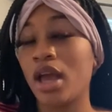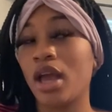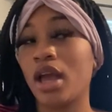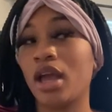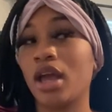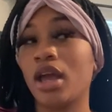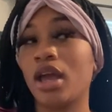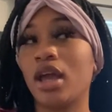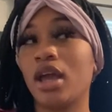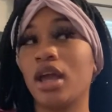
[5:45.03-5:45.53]

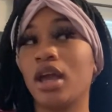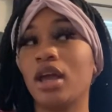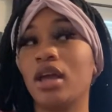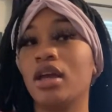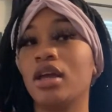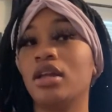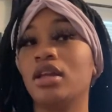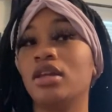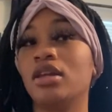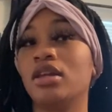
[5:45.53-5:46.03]

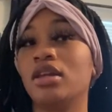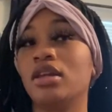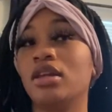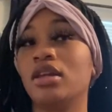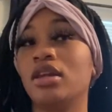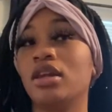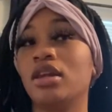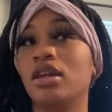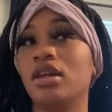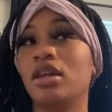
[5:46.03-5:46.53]
And
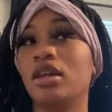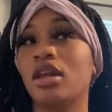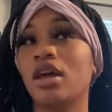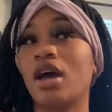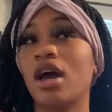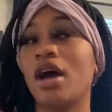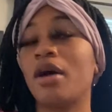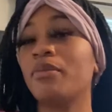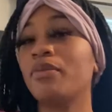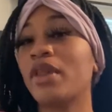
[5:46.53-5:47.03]

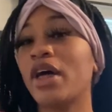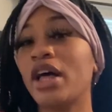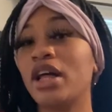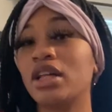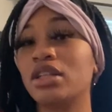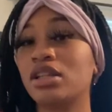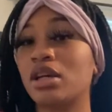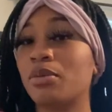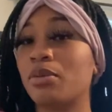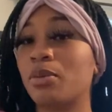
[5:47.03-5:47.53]
I'm
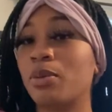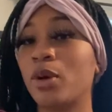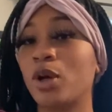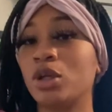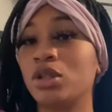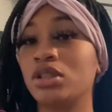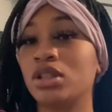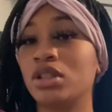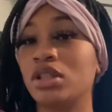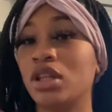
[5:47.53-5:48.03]
not the type of
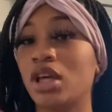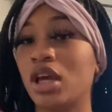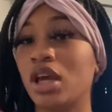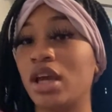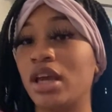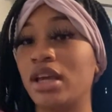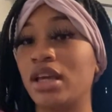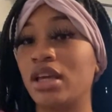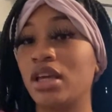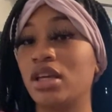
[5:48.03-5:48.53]
person
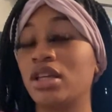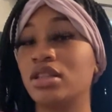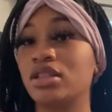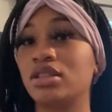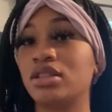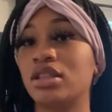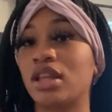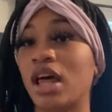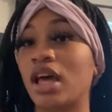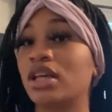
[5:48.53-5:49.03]
that
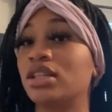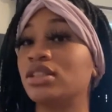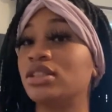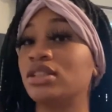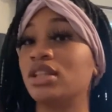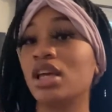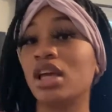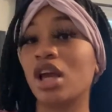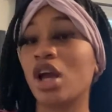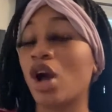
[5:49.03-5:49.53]
gets like
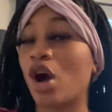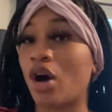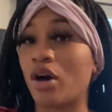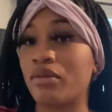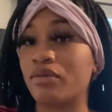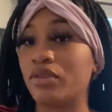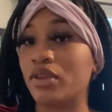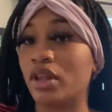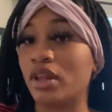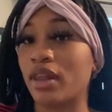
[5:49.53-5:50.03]
sick
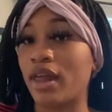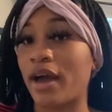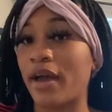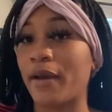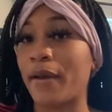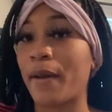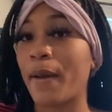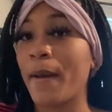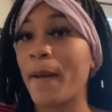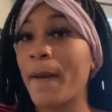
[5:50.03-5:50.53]
often.
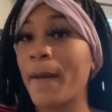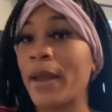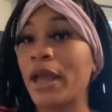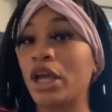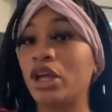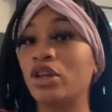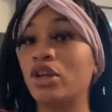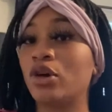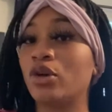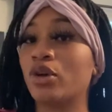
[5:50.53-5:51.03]
Like,
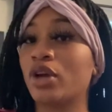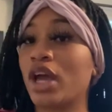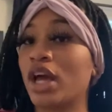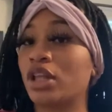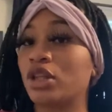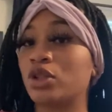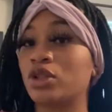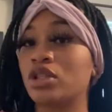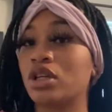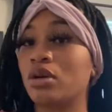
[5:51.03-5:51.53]
you know, you
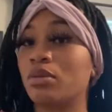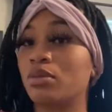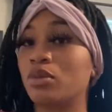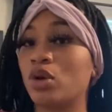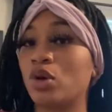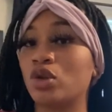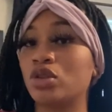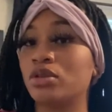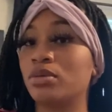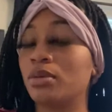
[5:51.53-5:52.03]
got some of
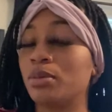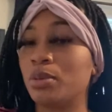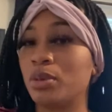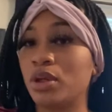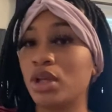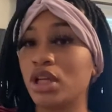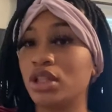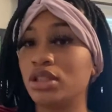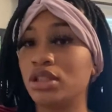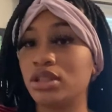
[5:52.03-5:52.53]
those people
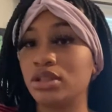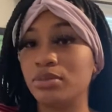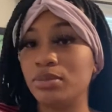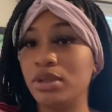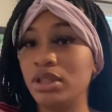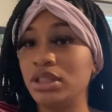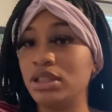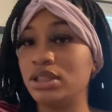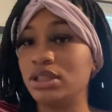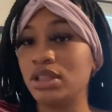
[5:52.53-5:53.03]
that just
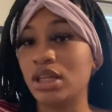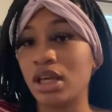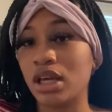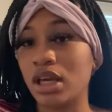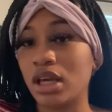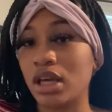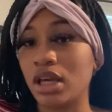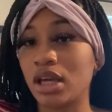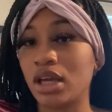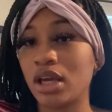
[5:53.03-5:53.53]
be
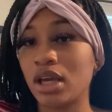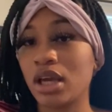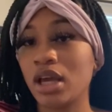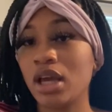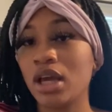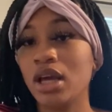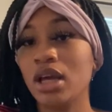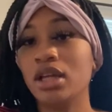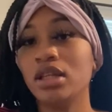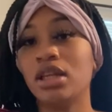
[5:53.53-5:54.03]
sick.
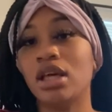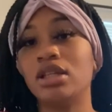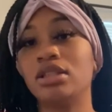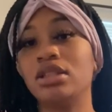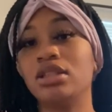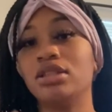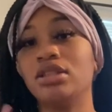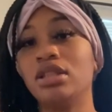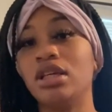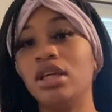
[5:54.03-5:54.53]
They
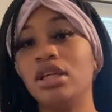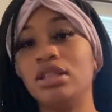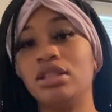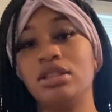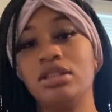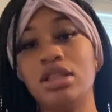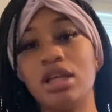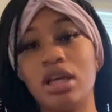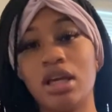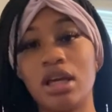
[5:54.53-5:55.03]
just get
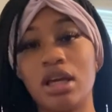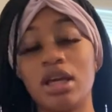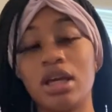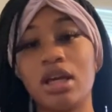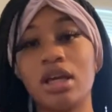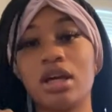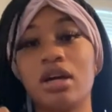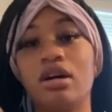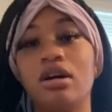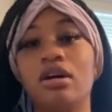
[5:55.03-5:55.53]
sick.